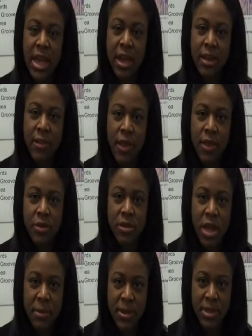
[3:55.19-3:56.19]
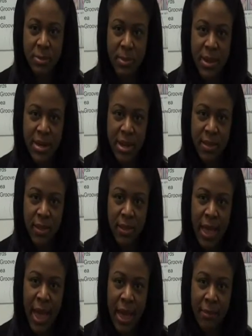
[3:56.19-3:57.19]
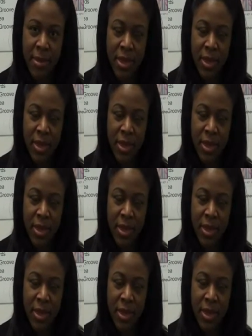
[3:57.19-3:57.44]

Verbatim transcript: and then the other time I spend in the lab